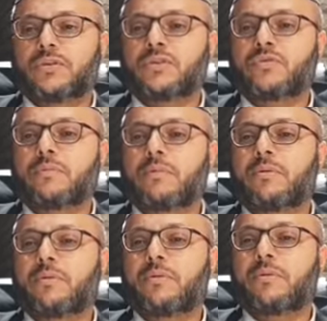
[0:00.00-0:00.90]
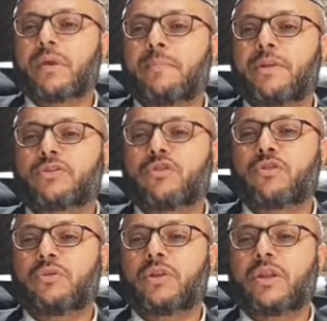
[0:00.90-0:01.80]
Just remember, we are page
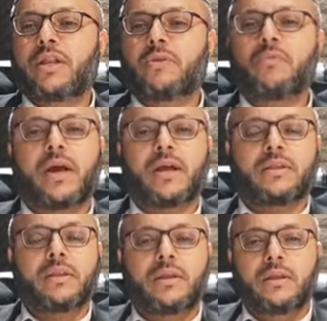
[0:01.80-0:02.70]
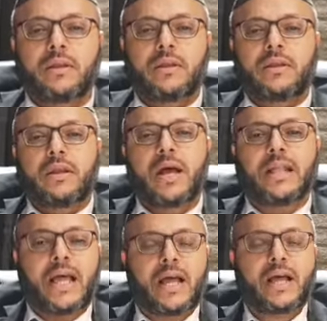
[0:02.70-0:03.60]
391,
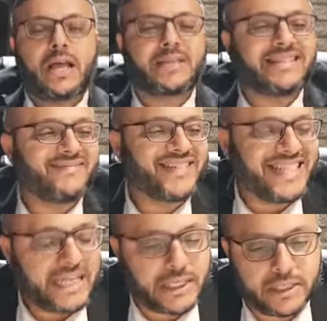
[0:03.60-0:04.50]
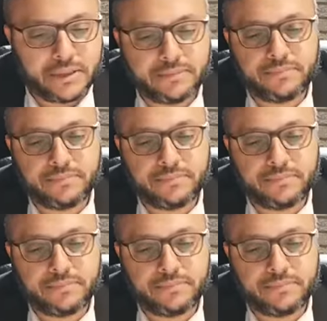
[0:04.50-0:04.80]
Halacha 17.